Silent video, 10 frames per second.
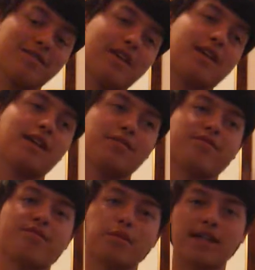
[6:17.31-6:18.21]
hit them
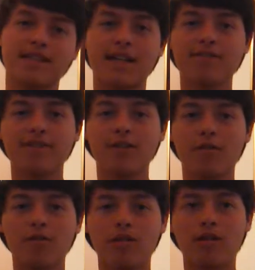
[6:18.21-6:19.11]
from like 10 feet,
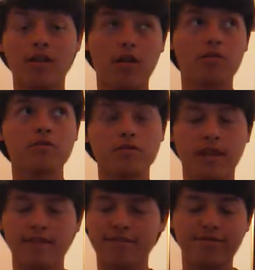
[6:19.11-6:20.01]
or no, like